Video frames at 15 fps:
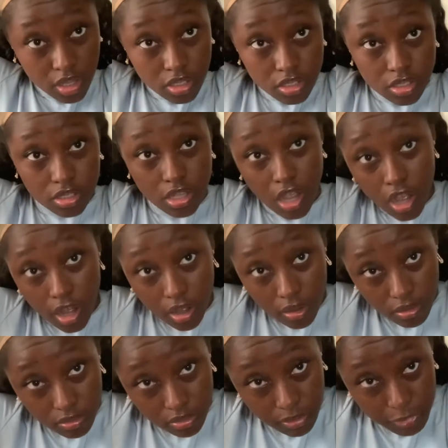So
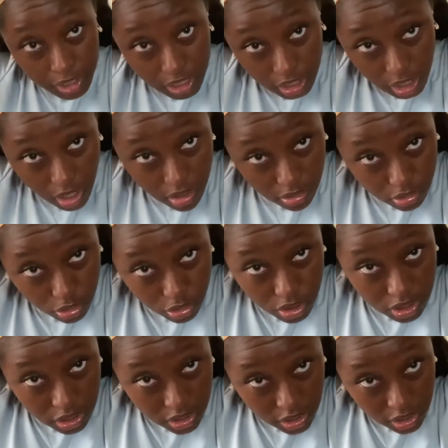let me
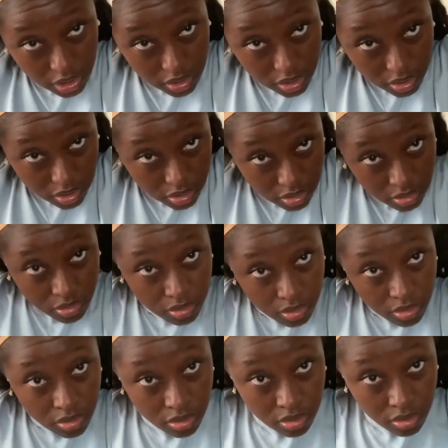loosen this.
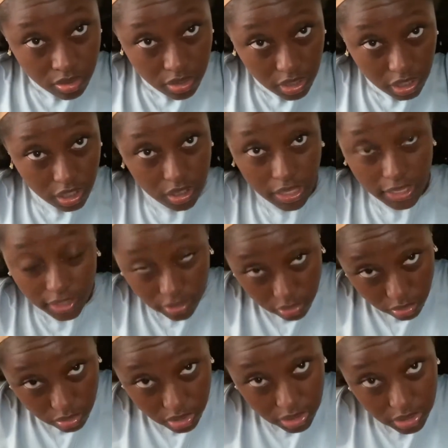It like
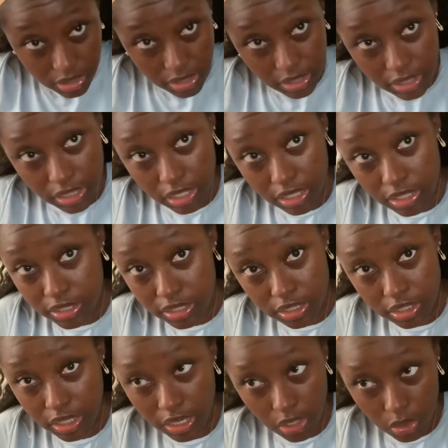loosens like this and then
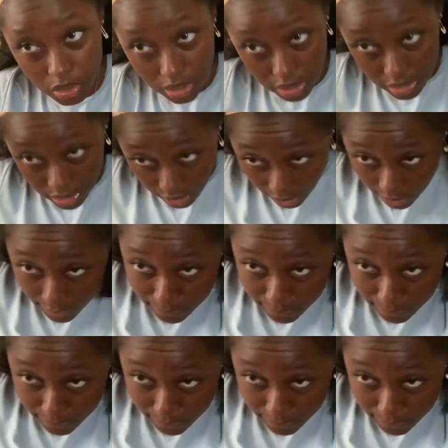it goes like that.